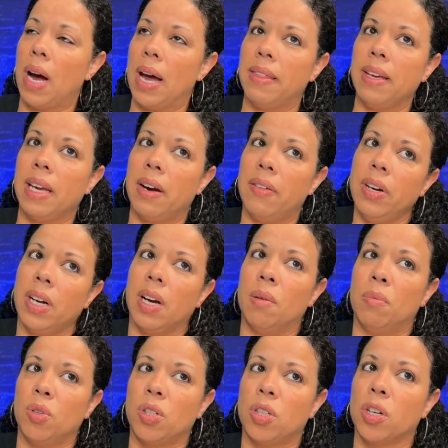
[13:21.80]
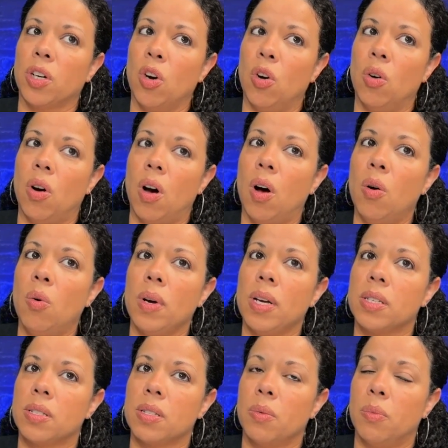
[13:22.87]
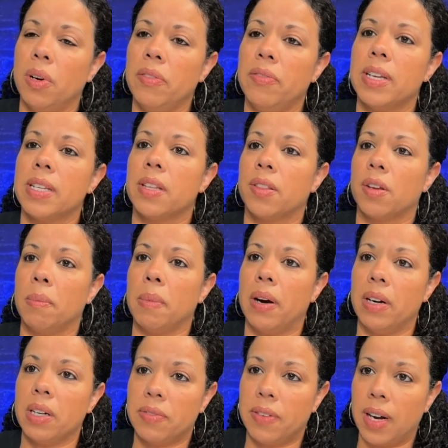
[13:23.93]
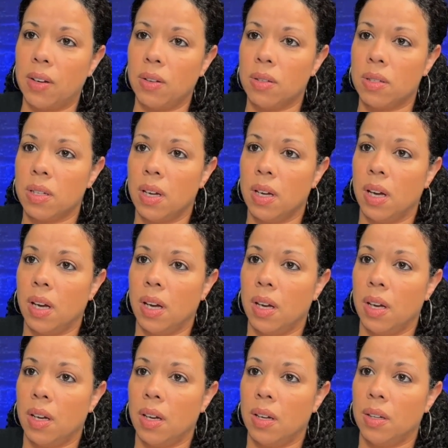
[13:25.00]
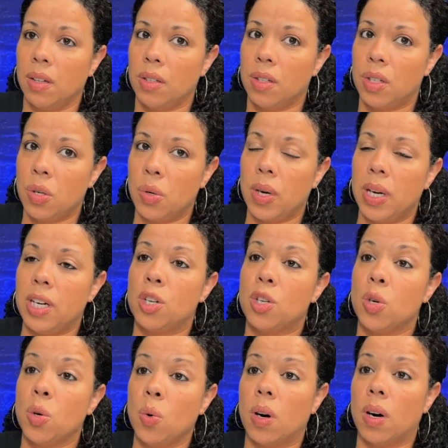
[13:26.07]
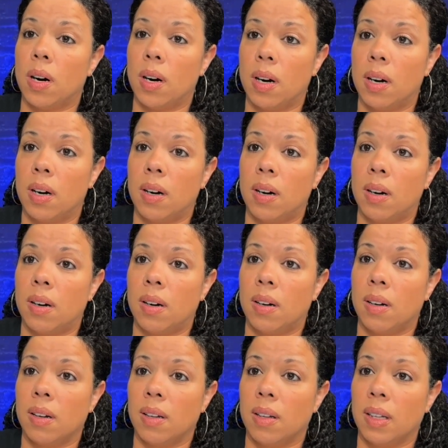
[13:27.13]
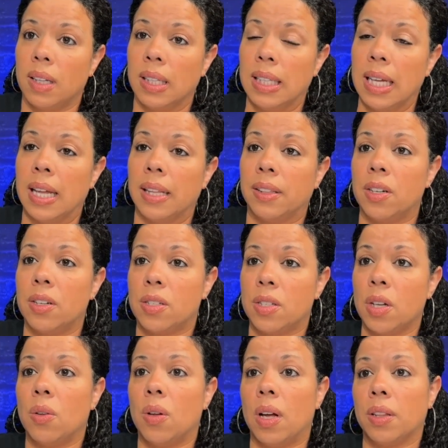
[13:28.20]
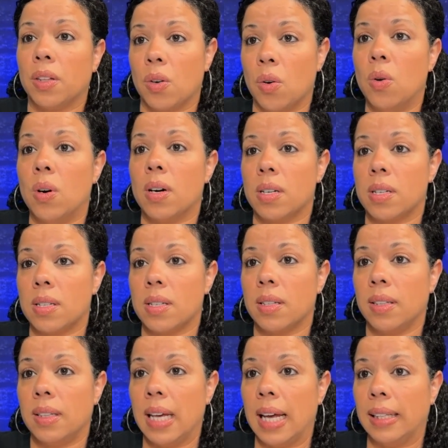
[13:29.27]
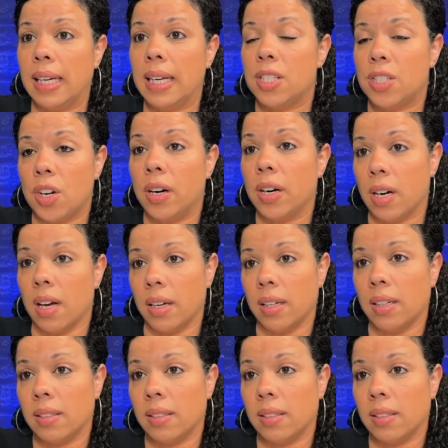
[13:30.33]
every couple should go always revisit their marriage vows to ensure that they're still on the course that they started on.